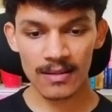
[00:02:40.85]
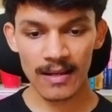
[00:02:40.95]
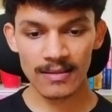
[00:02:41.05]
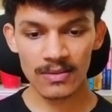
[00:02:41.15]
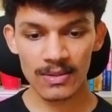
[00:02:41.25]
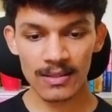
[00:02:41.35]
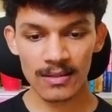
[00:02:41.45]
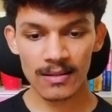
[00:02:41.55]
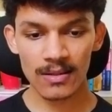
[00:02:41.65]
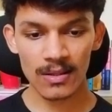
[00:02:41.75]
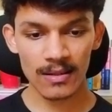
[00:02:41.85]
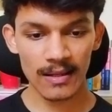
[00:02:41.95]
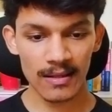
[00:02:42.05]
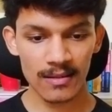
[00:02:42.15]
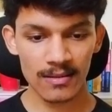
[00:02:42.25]
and your
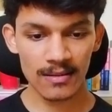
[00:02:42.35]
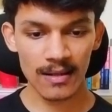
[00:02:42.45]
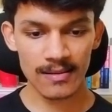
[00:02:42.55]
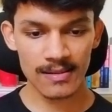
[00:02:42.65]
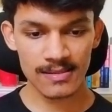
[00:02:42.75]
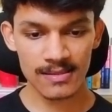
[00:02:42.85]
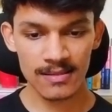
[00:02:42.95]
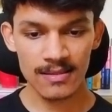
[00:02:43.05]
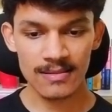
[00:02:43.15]
area address,